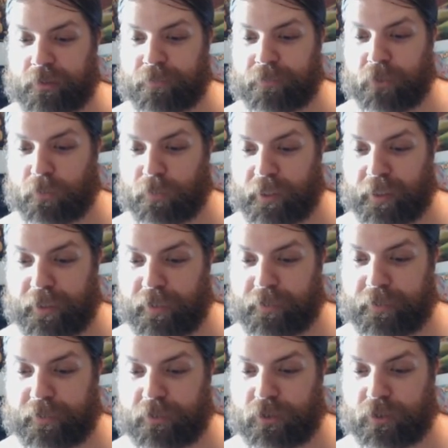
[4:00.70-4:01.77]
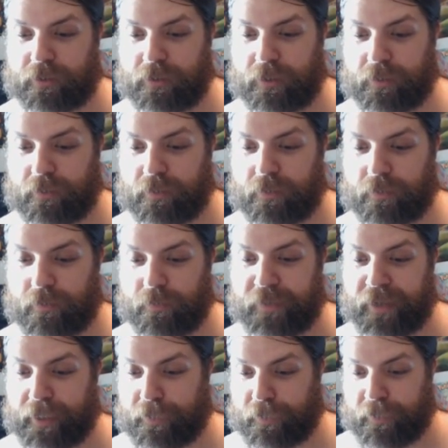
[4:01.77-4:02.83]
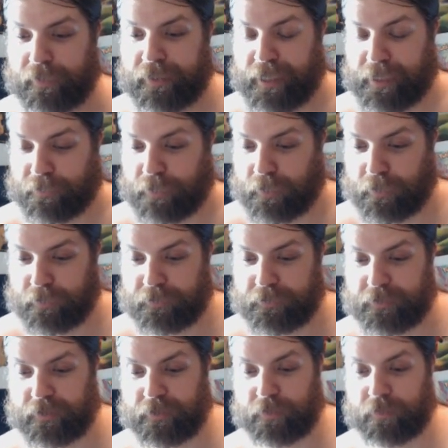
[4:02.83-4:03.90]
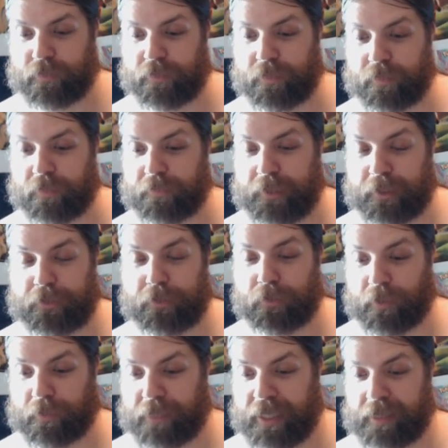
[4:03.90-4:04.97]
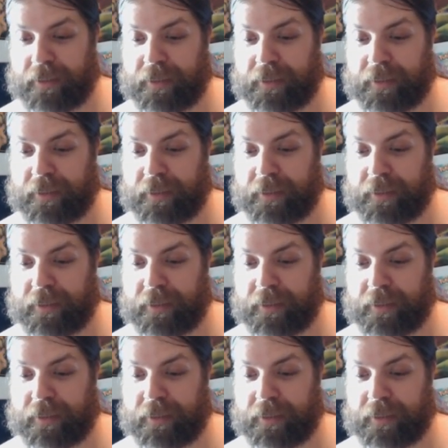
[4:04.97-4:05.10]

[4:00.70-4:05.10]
Noble Hierarch is just better in that regard because it can provide you green mana,